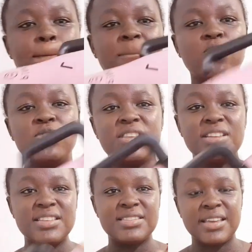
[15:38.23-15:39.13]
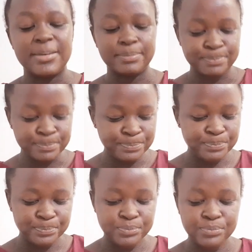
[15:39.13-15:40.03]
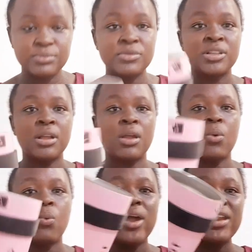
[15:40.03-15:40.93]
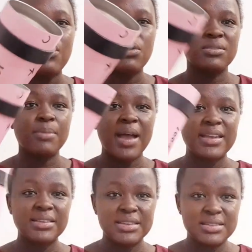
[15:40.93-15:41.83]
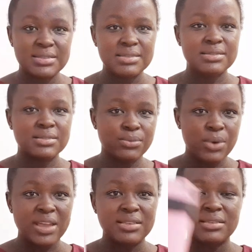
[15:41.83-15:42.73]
You see this thing? When I was buying this, right,